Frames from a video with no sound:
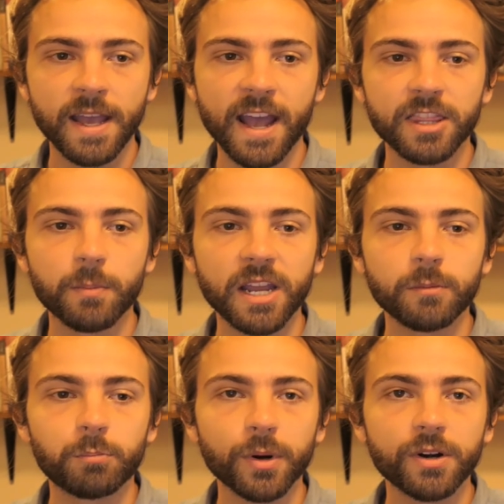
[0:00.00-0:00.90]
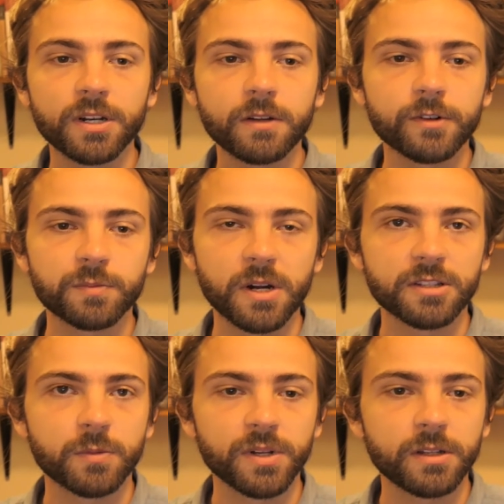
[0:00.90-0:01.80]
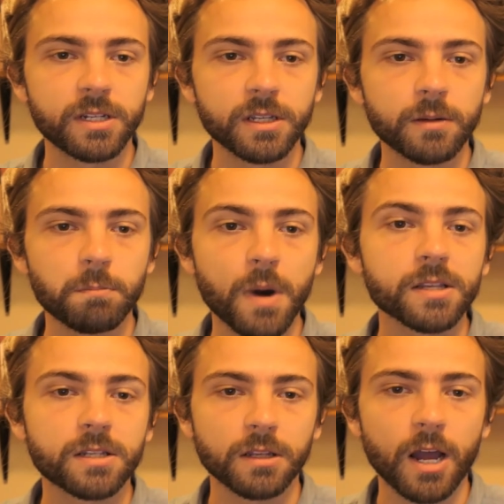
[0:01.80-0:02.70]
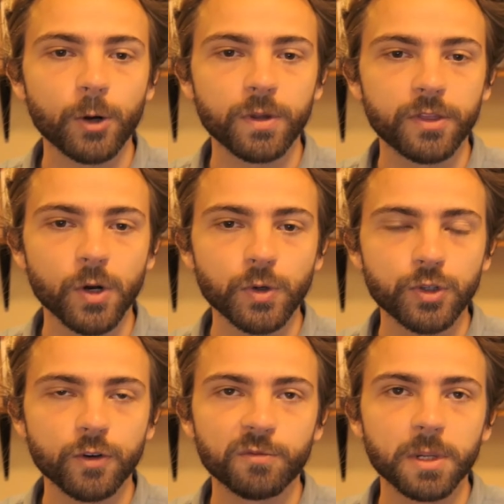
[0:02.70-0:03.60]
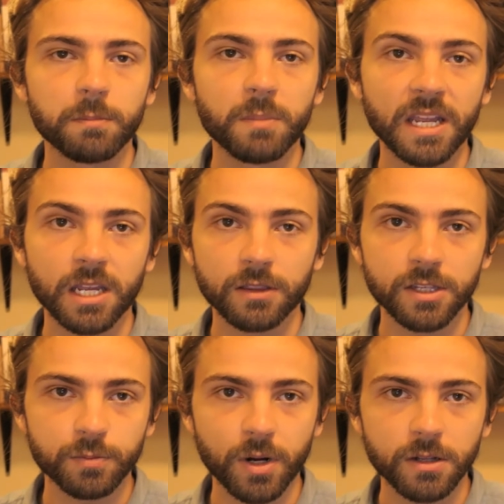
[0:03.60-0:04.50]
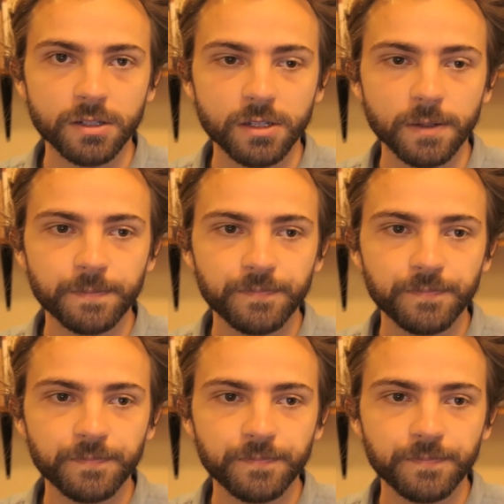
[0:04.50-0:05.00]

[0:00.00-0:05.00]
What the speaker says: and the main burden of responsibility must lie with those who have been making this policy.